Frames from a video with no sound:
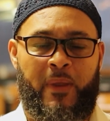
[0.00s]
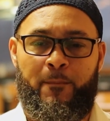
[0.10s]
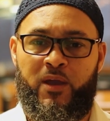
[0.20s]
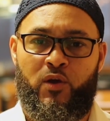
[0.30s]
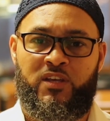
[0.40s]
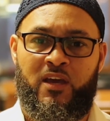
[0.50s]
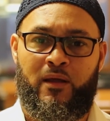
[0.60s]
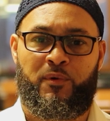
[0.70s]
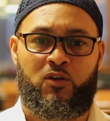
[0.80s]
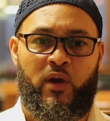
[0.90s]
I'm not married yet.
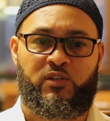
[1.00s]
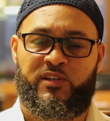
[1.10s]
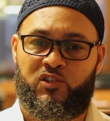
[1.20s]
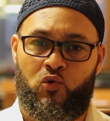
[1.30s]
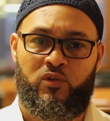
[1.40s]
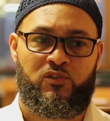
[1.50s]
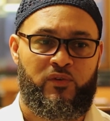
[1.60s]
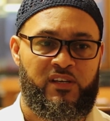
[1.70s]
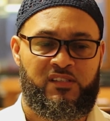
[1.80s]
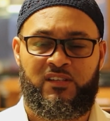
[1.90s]
I'm going to graduate school and do
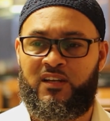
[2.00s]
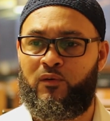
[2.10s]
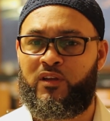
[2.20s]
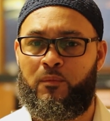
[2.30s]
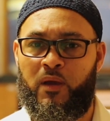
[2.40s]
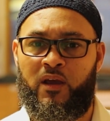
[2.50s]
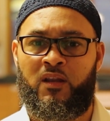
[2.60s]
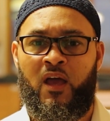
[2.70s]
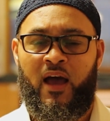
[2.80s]
this. And then I want to get married.